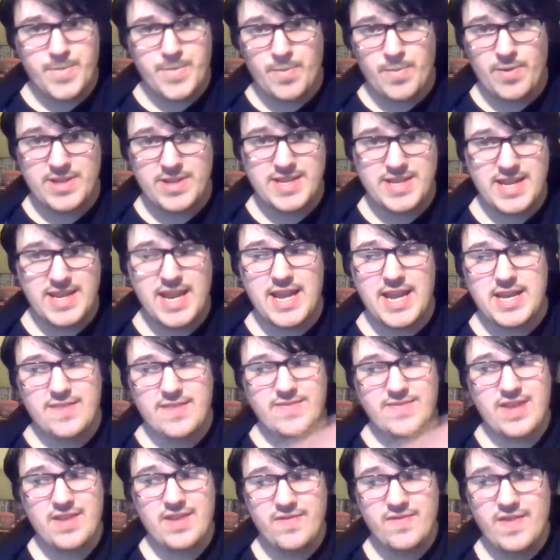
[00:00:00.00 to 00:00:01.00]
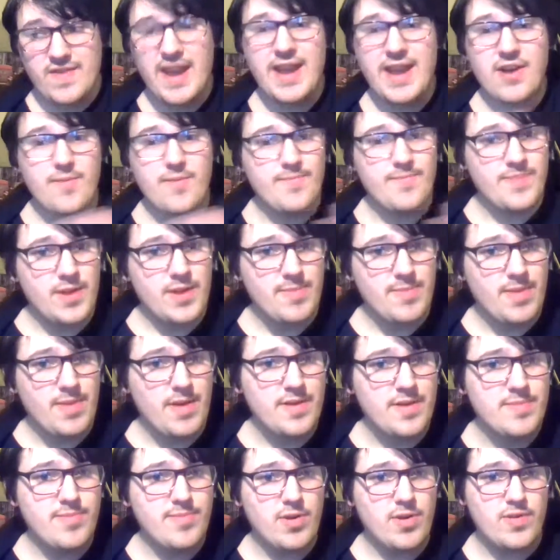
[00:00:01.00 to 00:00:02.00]
once again, if they fail, they're
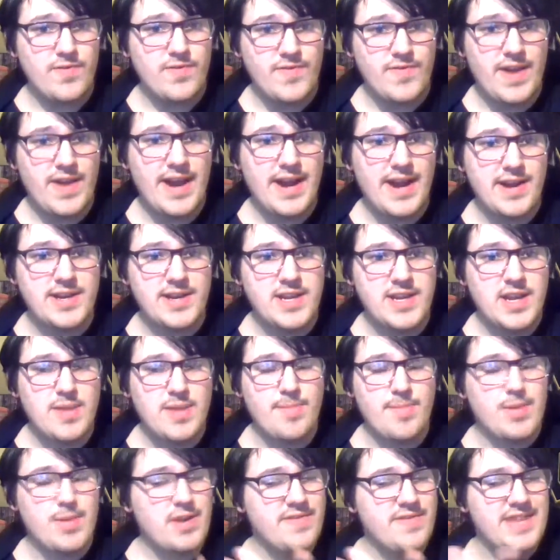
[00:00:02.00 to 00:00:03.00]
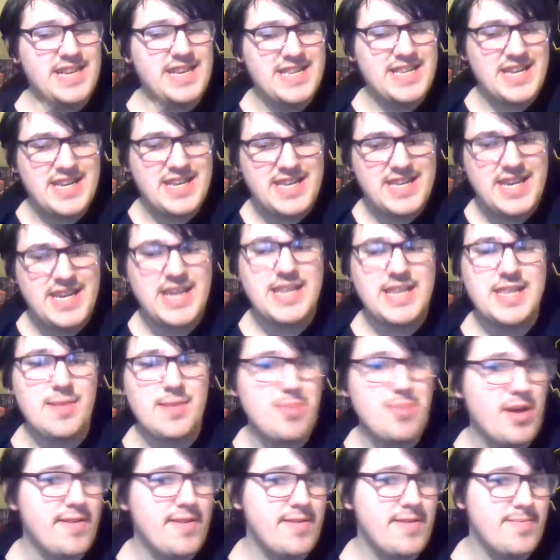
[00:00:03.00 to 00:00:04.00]
probably both fired. But if they succeed, they're
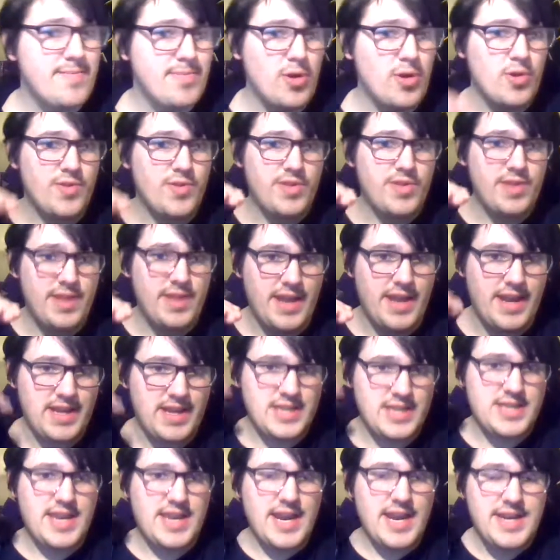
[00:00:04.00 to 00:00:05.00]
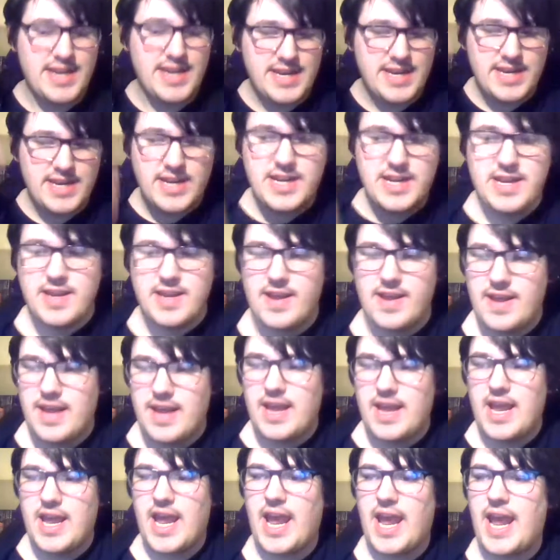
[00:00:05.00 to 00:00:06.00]
probably both extended.
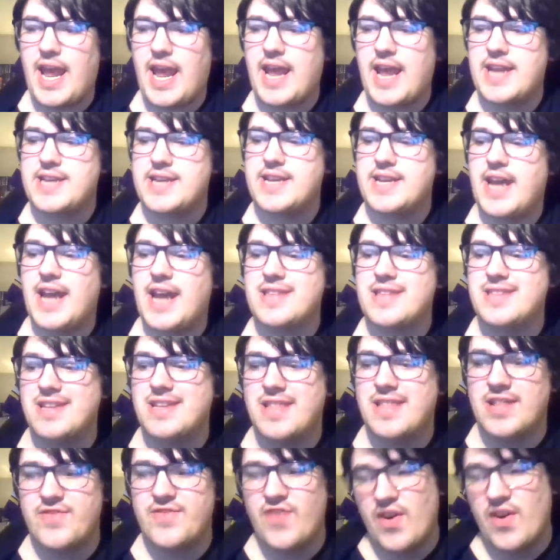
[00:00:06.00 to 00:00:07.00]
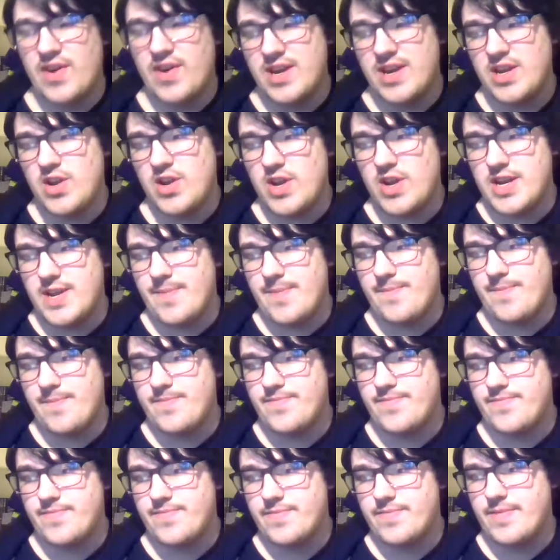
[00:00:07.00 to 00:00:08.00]
And I think that's very good.
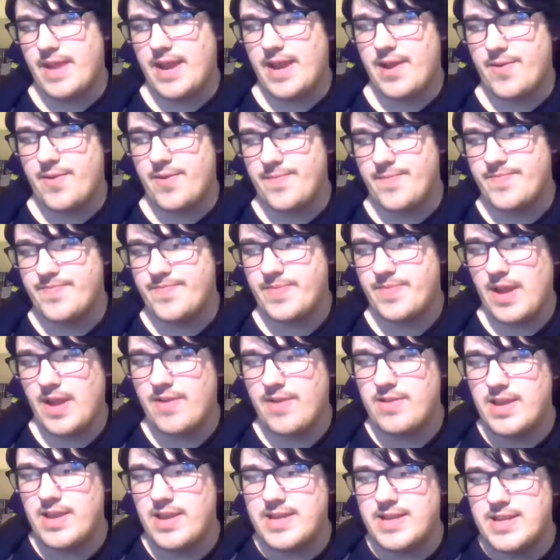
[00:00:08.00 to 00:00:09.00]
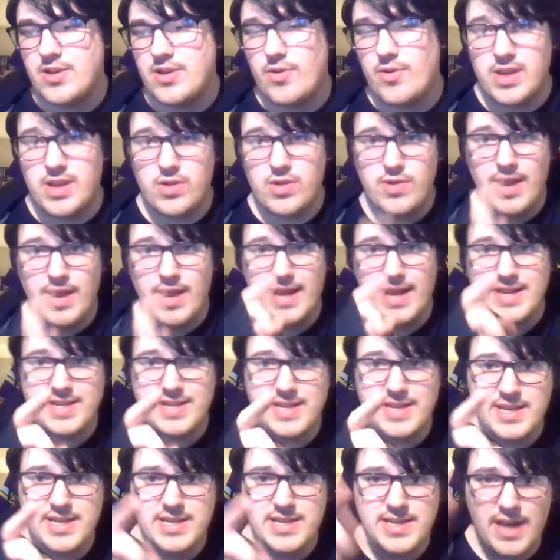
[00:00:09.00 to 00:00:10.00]
Now, I would like to know what you guys
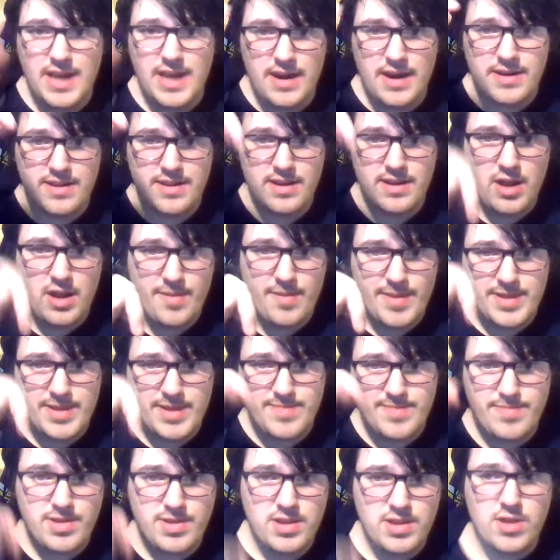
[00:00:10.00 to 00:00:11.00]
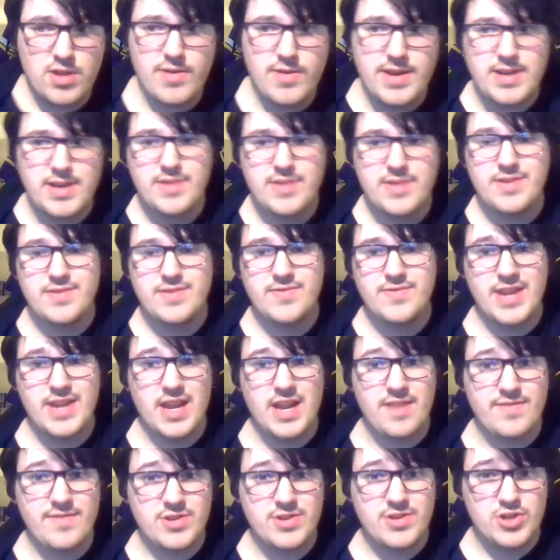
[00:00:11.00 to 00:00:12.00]
think down in the comments below. I know this was
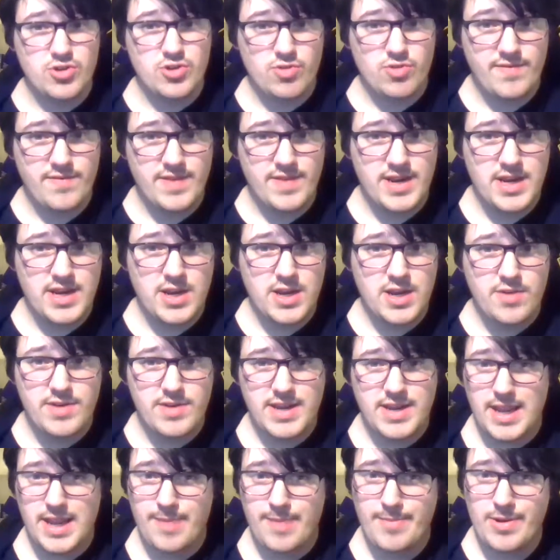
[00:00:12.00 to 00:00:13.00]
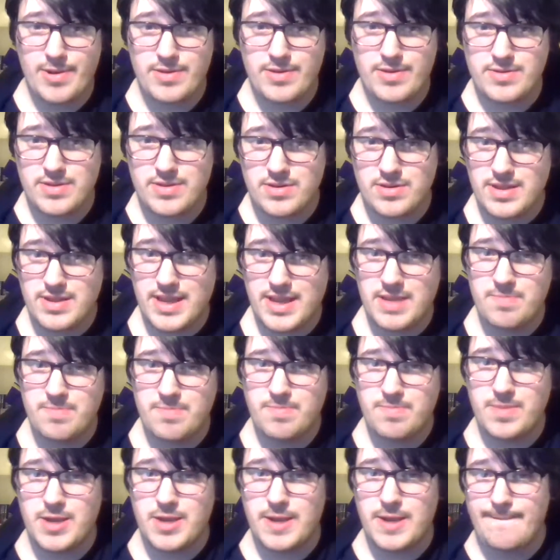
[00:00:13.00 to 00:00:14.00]
kind of a short video and it came out a little late,
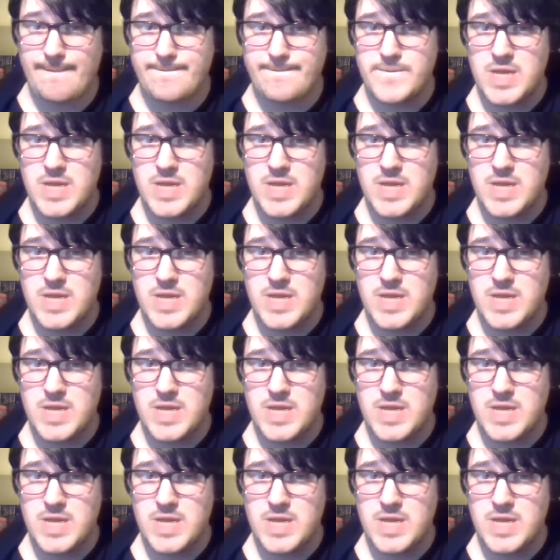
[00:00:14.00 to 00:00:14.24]
but